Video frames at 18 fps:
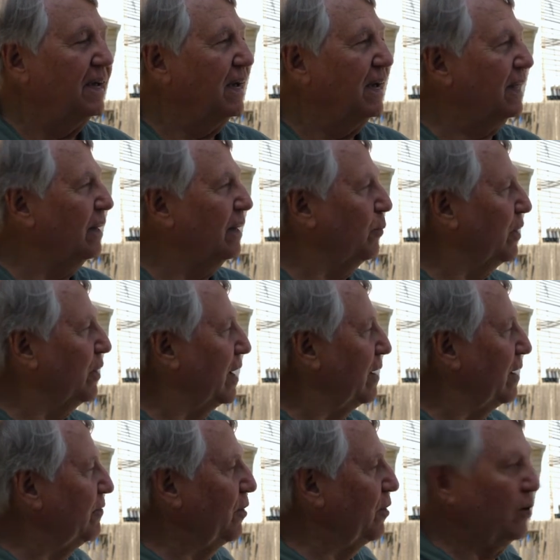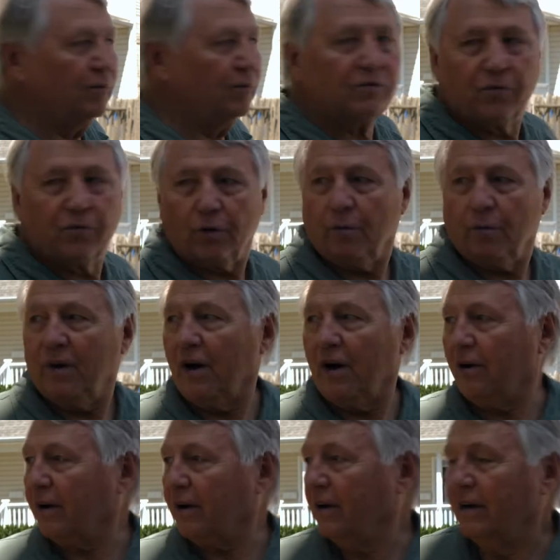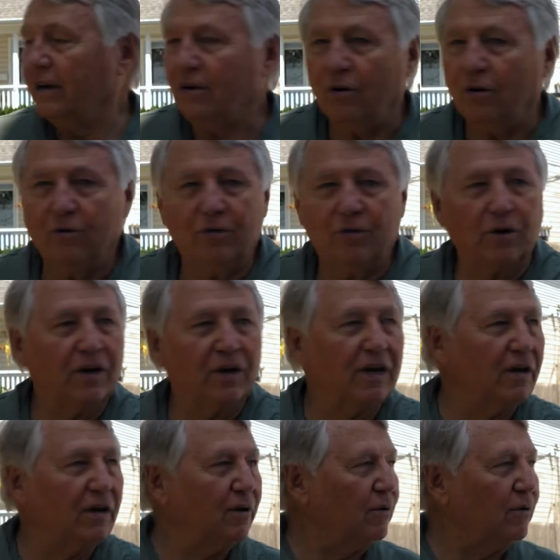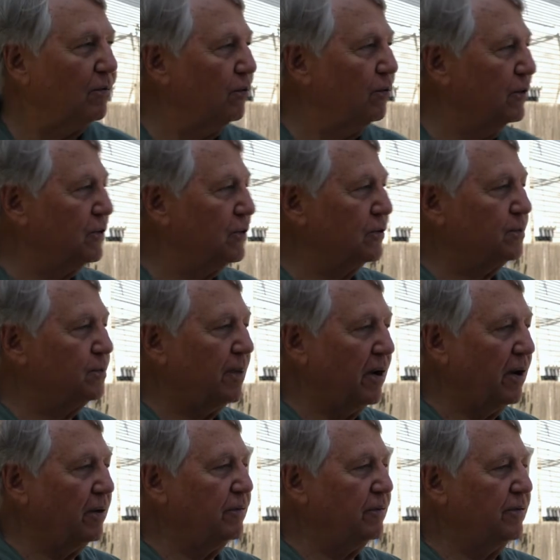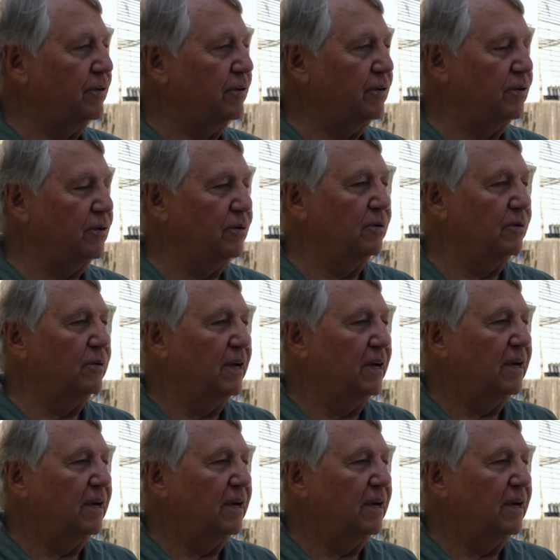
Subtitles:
And then we have Homes for America over here, which is part of the new